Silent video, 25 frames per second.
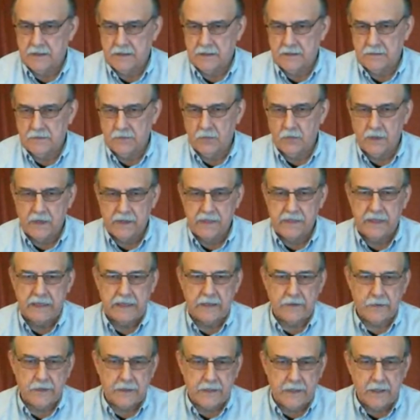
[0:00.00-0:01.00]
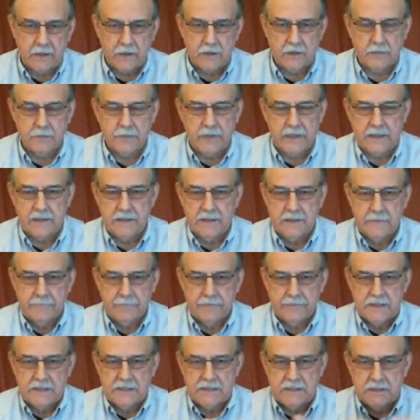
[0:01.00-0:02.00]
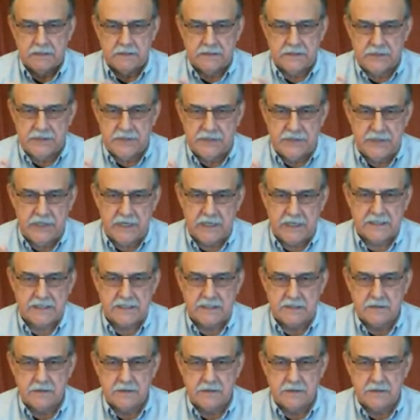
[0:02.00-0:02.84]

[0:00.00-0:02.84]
one thing or another, but just